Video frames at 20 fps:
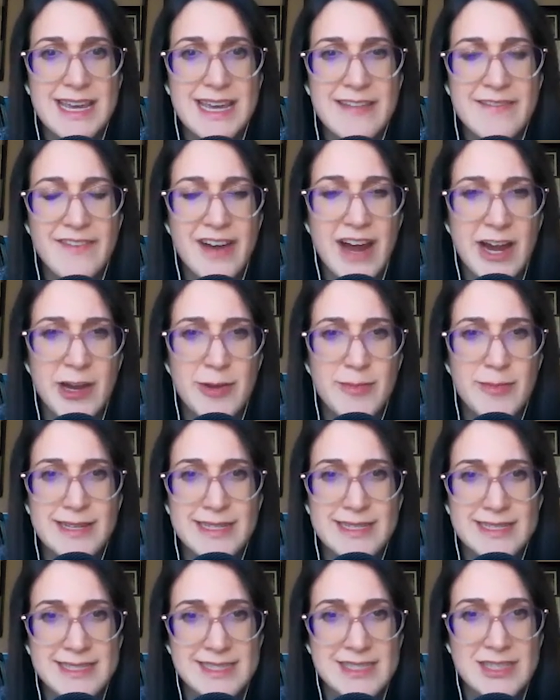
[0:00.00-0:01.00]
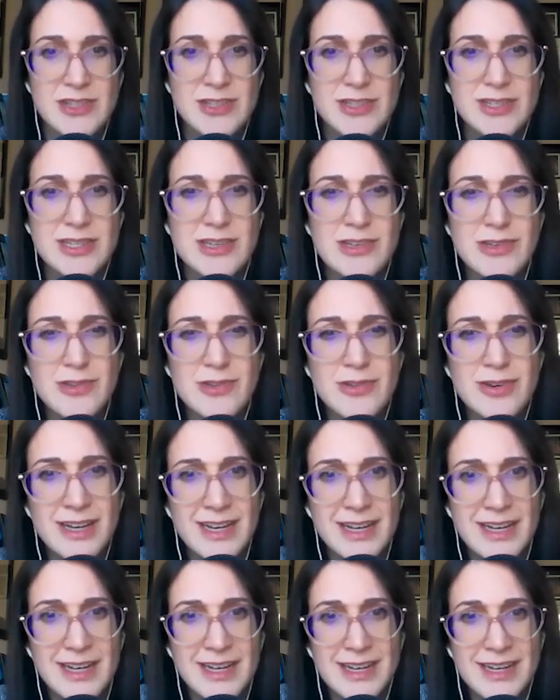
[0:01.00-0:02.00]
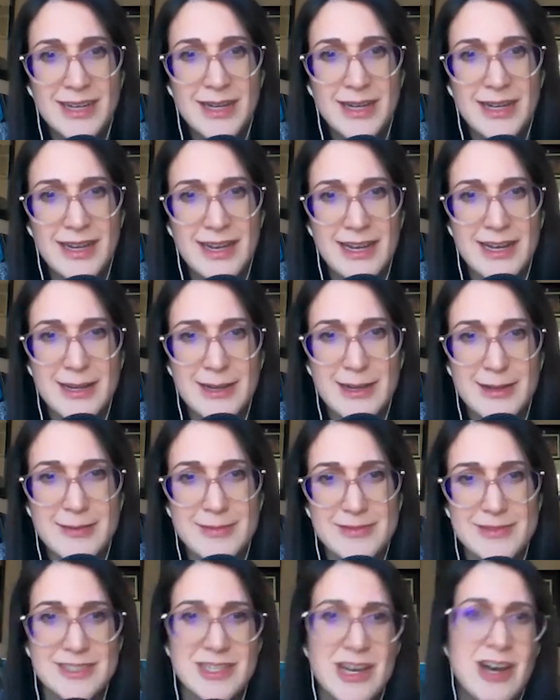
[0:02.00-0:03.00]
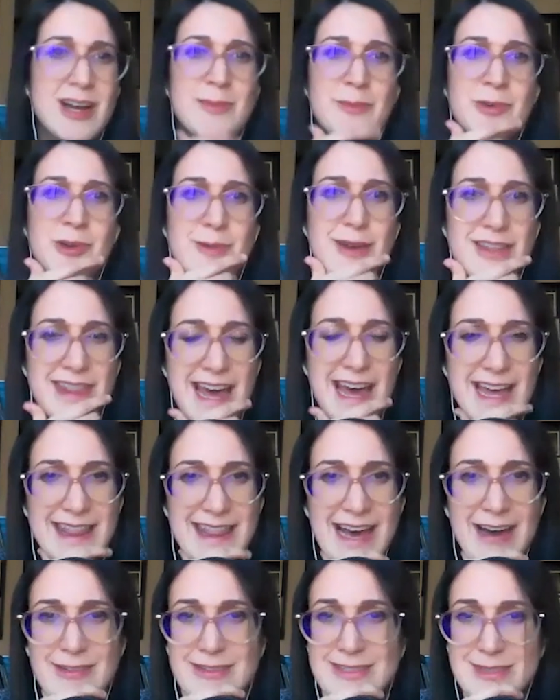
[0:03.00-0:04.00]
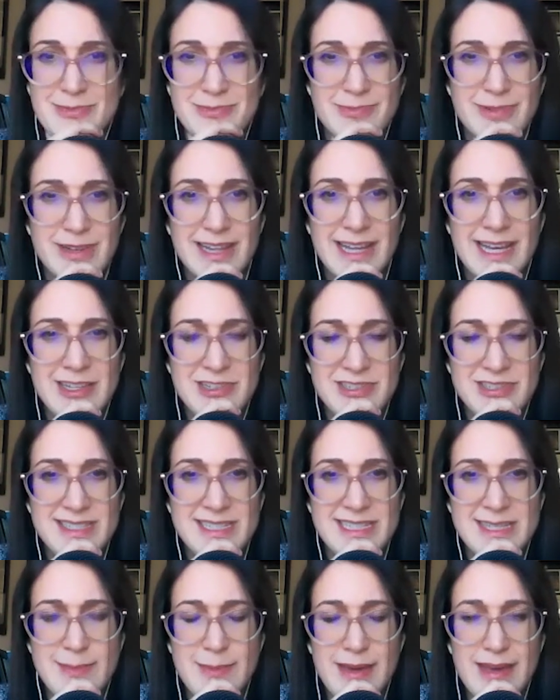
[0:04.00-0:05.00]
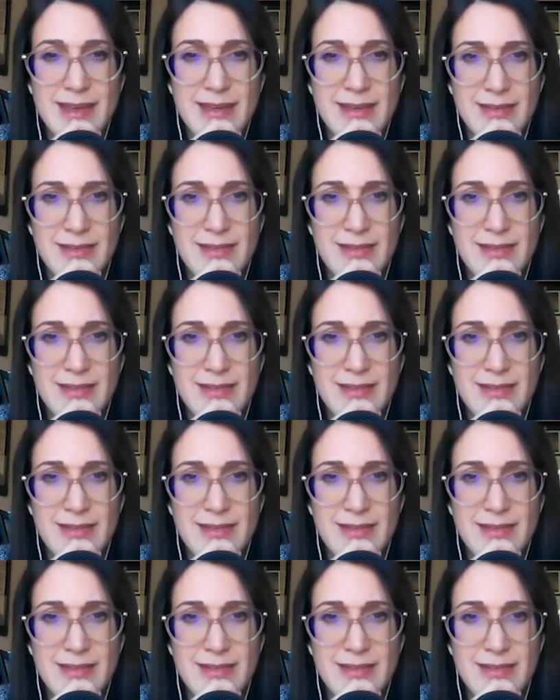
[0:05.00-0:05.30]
the environment. Could you Uh, talk more about that. That was really interesting to me.